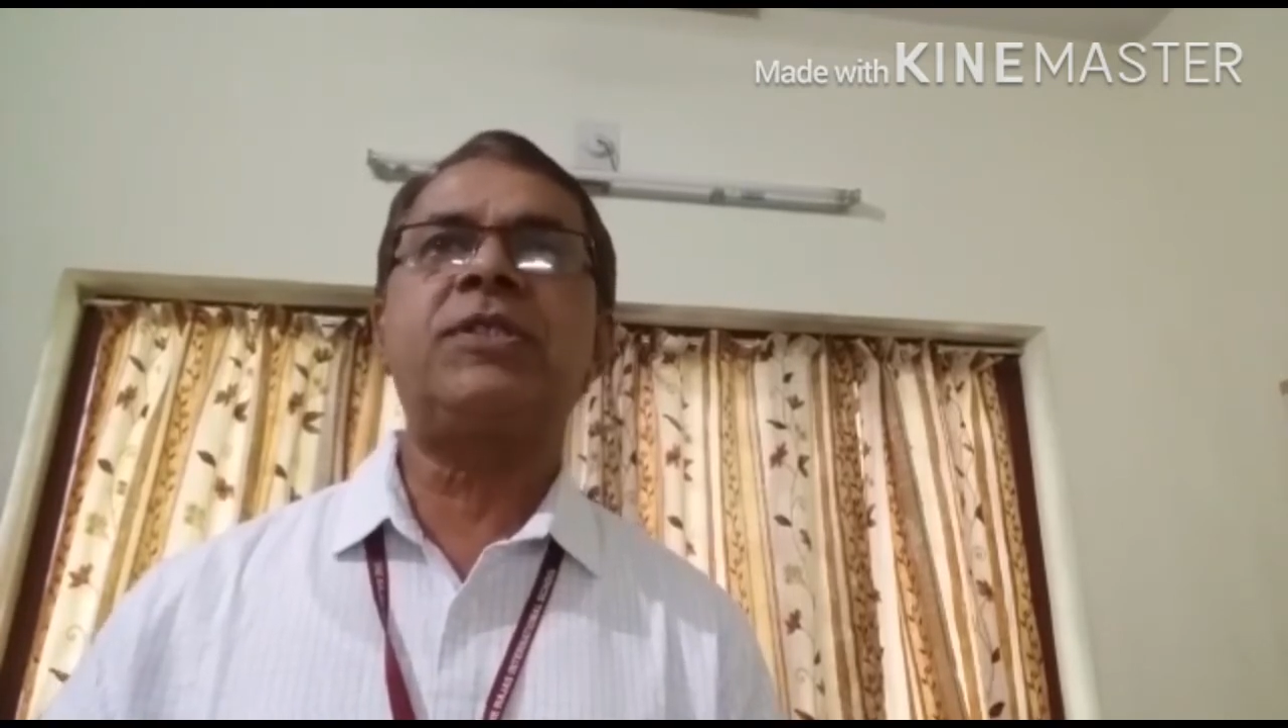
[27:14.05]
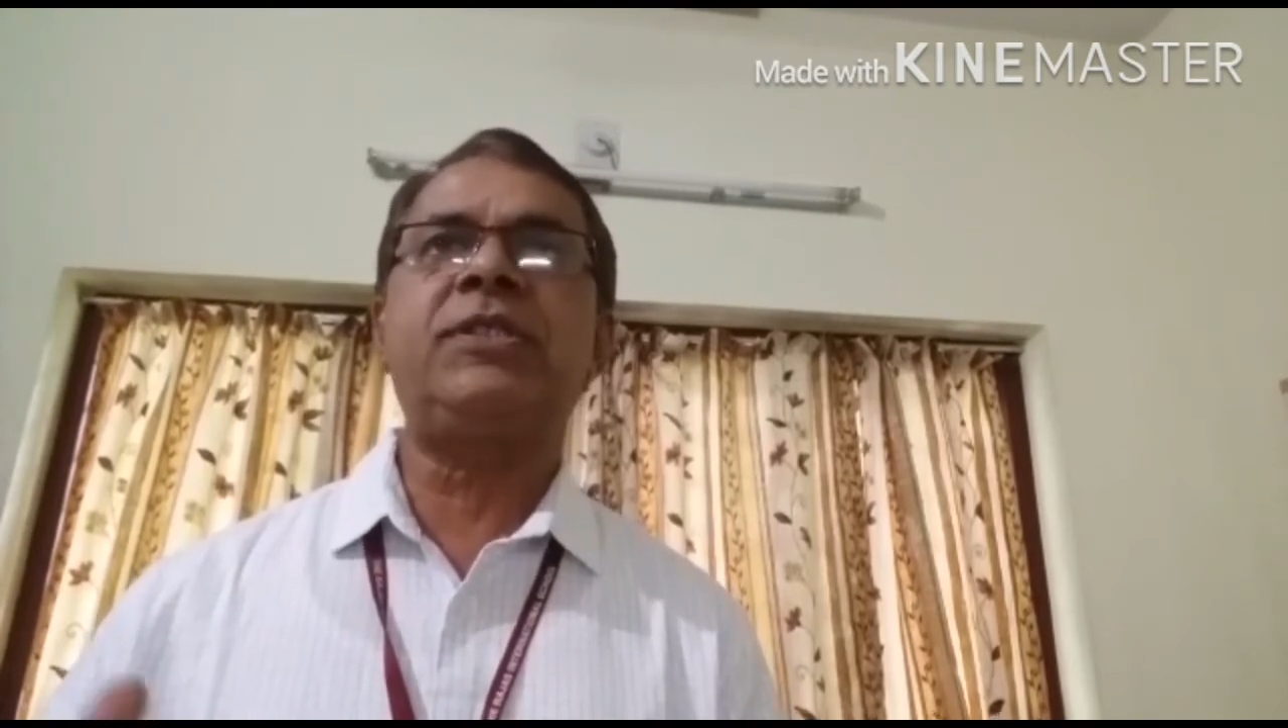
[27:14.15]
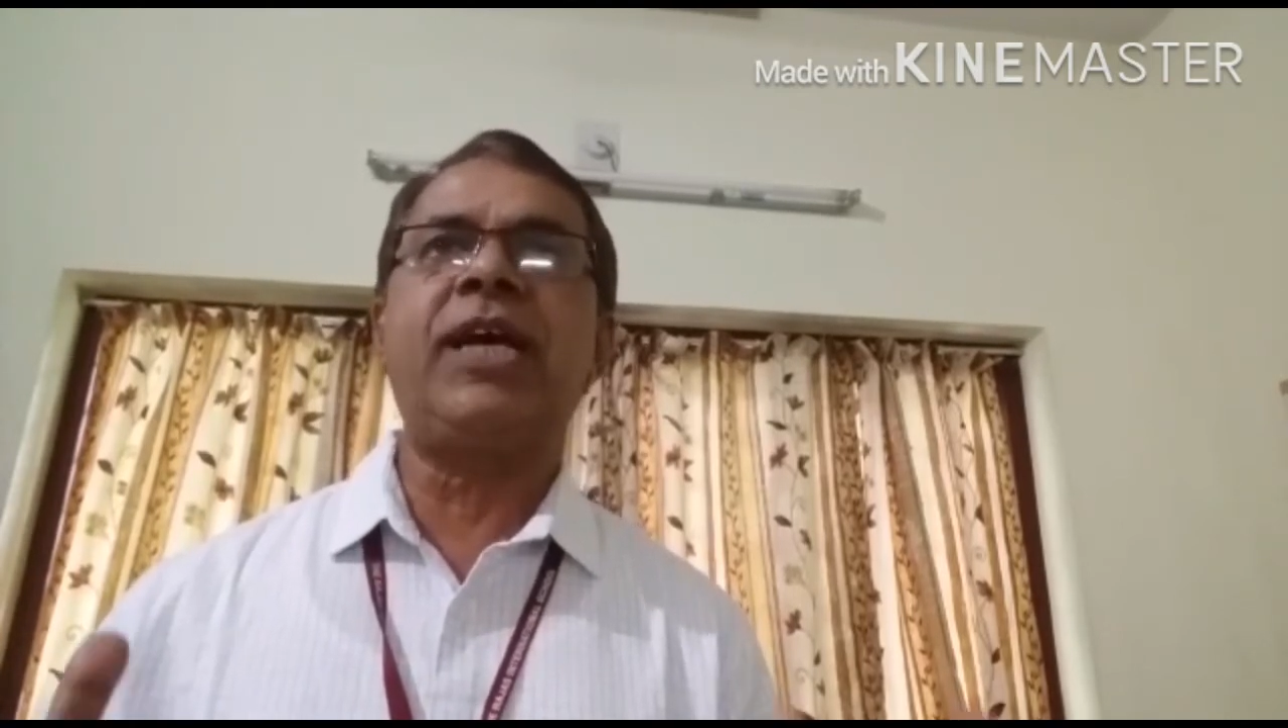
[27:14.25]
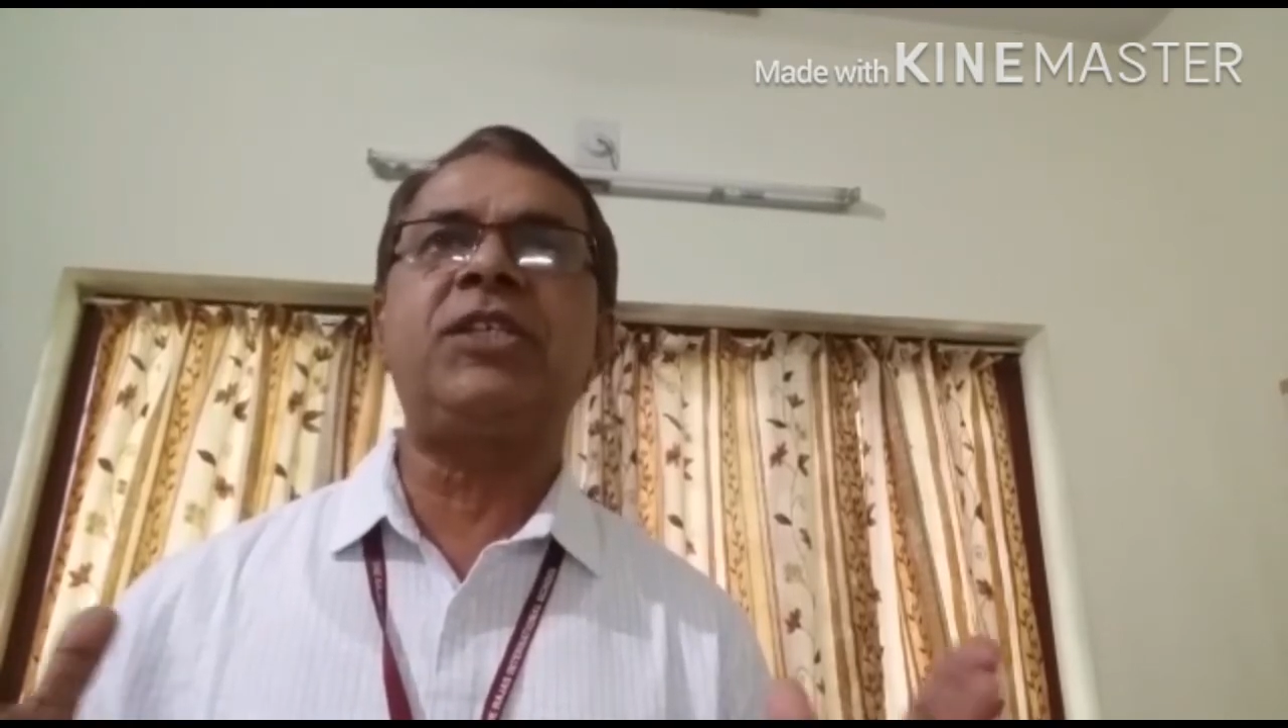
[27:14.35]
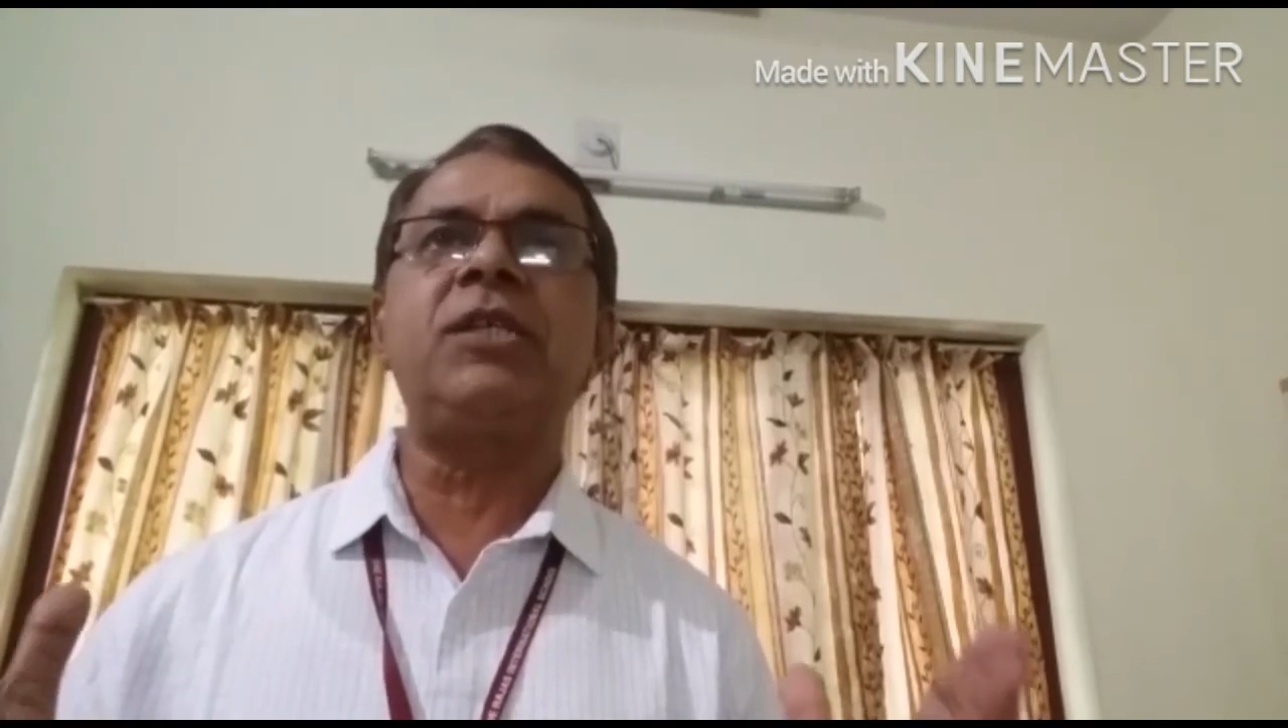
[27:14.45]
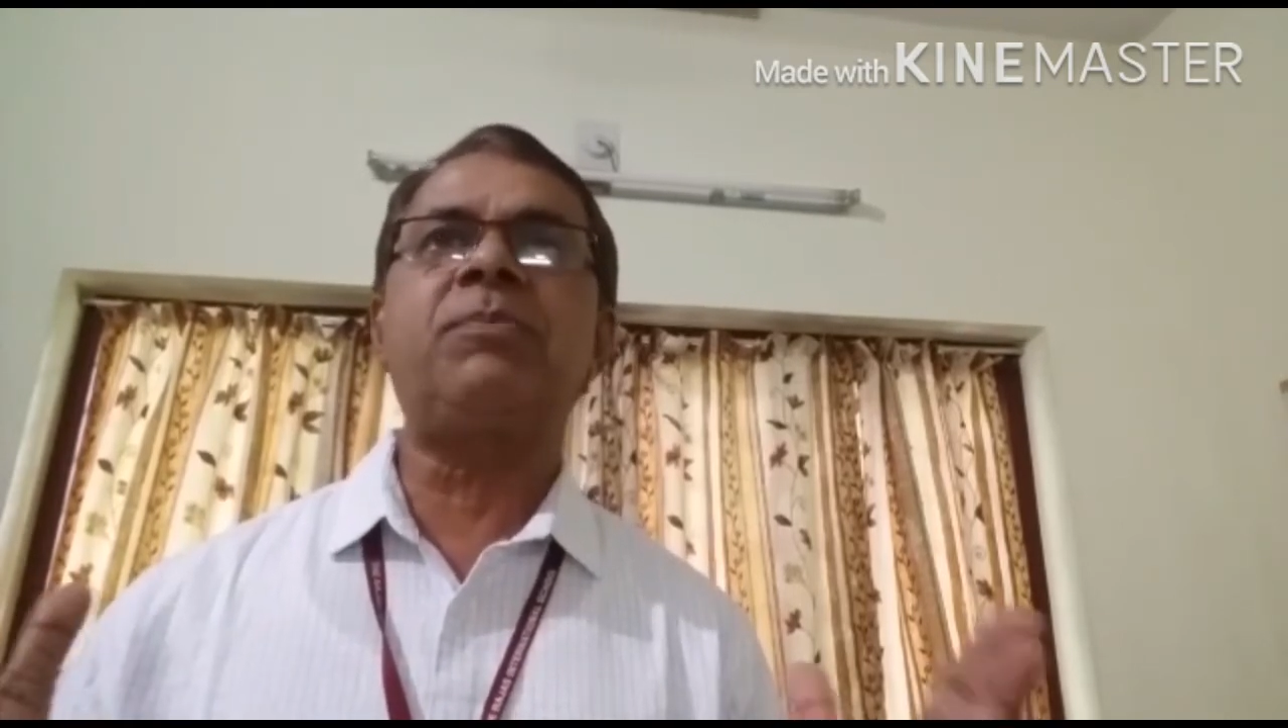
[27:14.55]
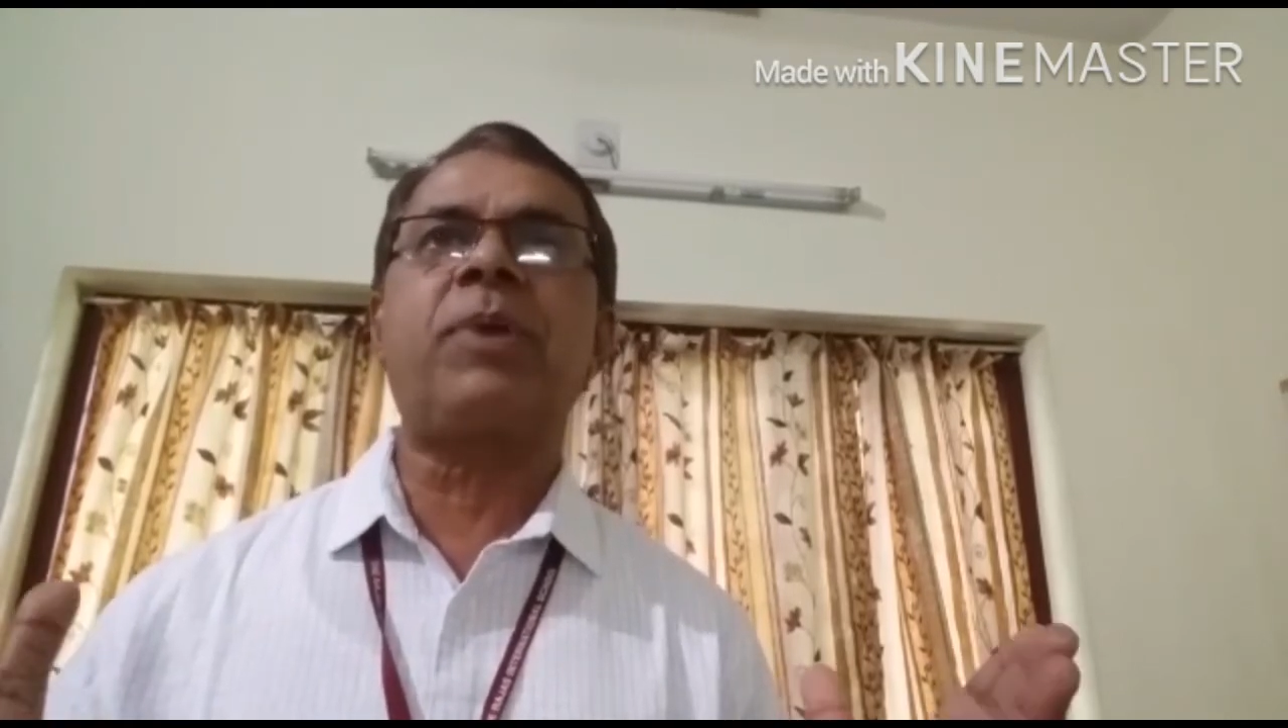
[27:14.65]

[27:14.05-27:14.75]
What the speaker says: touching